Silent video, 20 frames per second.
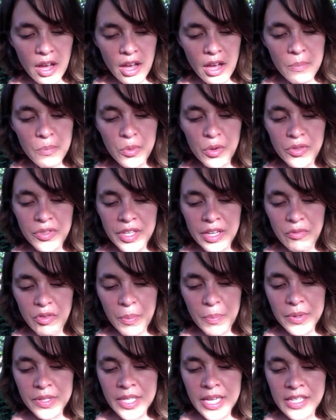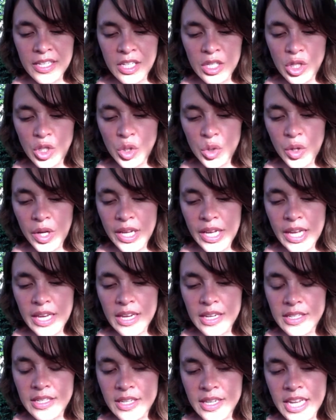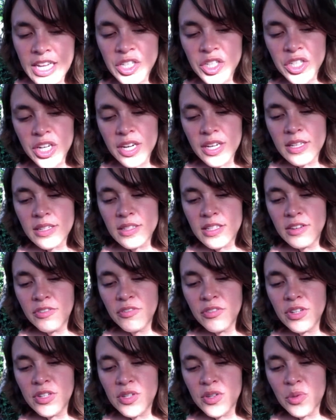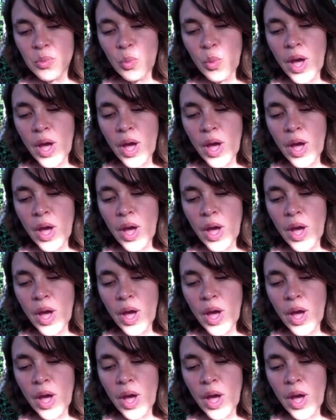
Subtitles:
a music representing joy in Indonesia is different to the